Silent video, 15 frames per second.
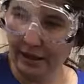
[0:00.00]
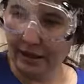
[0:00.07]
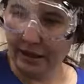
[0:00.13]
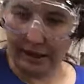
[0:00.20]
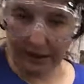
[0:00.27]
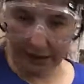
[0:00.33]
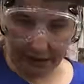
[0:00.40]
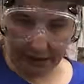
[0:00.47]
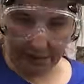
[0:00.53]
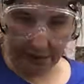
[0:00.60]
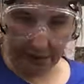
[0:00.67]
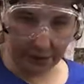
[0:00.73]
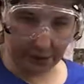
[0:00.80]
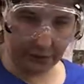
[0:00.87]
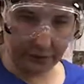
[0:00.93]
And a
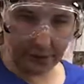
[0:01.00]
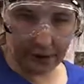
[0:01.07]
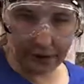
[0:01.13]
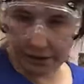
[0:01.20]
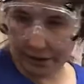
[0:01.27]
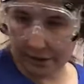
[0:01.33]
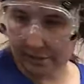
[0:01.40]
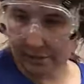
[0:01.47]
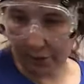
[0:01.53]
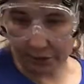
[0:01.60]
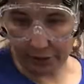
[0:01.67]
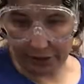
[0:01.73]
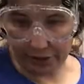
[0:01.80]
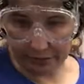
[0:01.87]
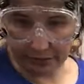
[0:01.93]
combustion reaction is
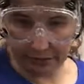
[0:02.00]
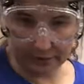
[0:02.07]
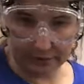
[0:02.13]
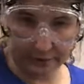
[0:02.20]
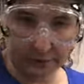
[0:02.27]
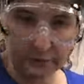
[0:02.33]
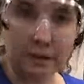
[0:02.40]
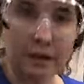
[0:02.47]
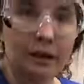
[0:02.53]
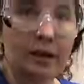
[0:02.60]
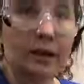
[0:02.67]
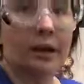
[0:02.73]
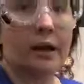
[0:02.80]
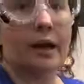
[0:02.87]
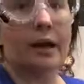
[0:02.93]
burning.
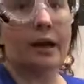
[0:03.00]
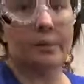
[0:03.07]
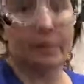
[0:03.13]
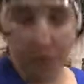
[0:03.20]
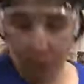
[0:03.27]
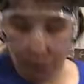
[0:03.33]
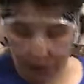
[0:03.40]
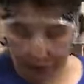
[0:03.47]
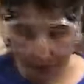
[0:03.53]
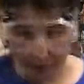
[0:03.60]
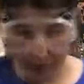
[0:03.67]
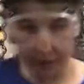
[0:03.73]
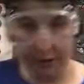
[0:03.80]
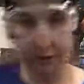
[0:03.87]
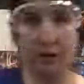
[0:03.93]
One
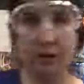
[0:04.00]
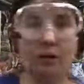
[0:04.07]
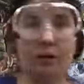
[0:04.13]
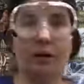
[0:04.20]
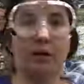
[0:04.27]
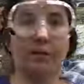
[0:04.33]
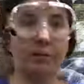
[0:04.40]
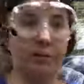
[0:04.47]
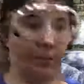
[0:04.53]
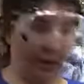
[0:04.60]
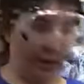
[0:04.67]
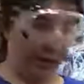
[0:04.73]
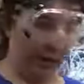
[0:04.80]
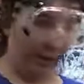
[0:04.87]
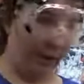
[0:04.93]
question a lot of people
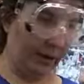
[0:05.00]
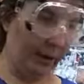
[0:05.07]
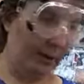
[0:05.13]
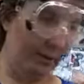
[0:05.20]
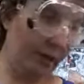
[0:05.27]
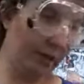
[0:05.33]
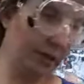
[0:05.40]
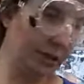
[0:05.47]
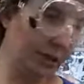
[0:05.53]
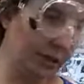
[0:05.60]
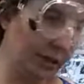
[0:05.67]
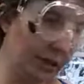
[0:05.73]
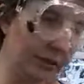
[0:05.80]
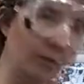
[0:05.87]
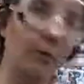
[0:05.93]
had about combustion
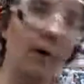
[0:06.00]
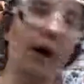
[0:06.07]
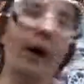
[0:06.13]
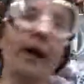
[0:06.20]
is, why